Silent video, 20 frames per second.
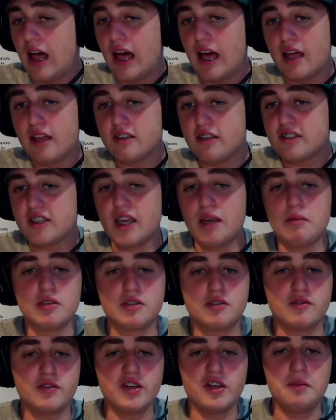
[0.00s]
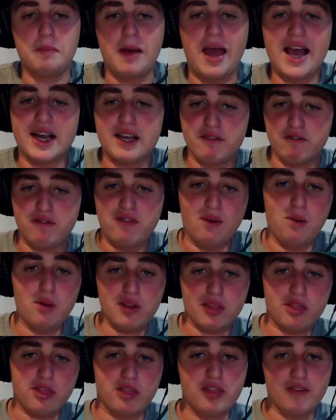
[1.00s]
This game was really back and
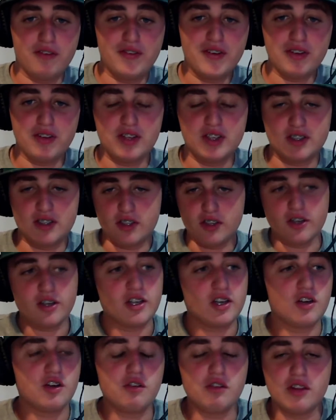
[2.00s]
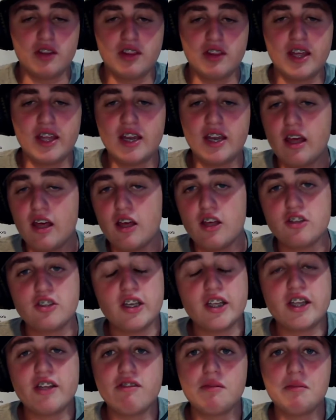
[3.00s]
forth. The Phillies took an early lead.
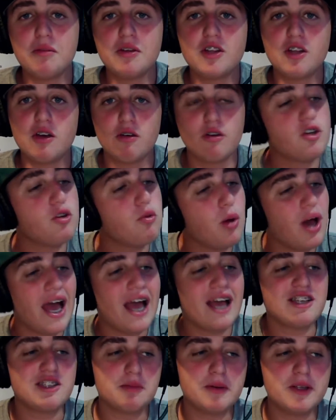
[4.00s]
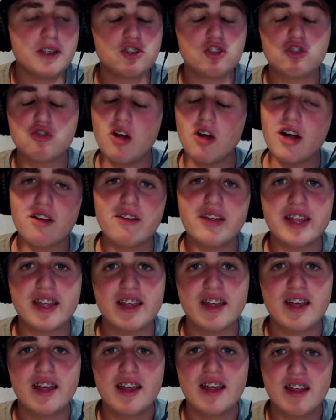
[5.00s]
JT Realmuto, who has been struggling
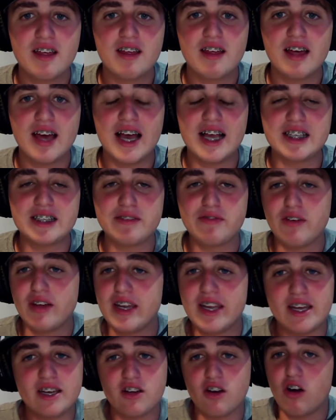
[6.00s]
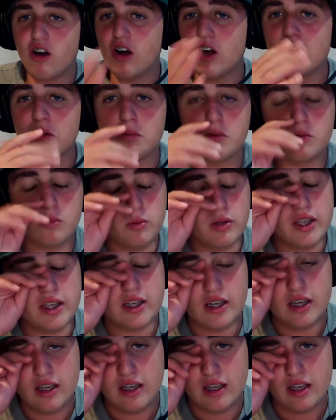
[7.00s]
as of late, he had a horrible
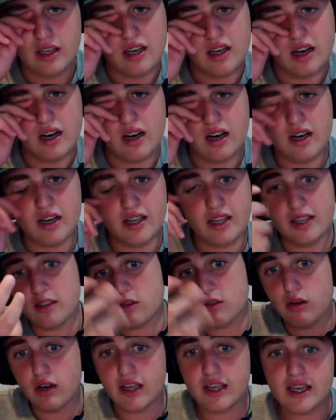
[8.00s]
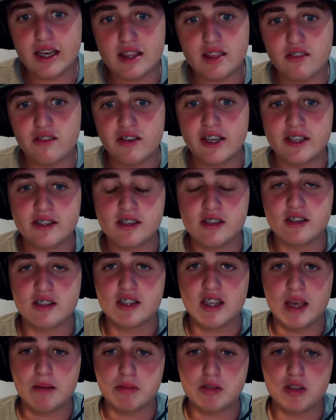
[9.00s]
week. He had 3 hits in this
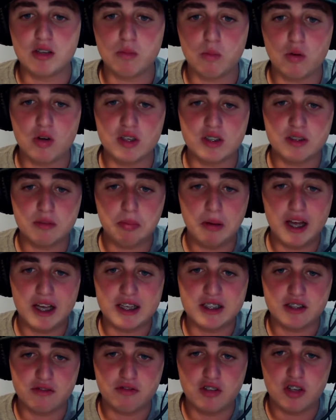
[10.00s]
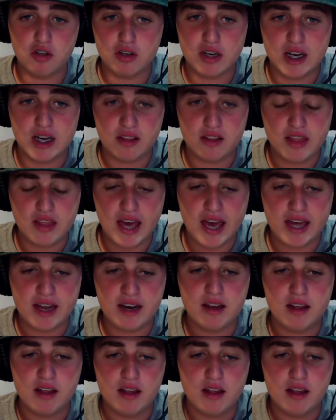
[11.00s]
game, so it was a positive note out of that.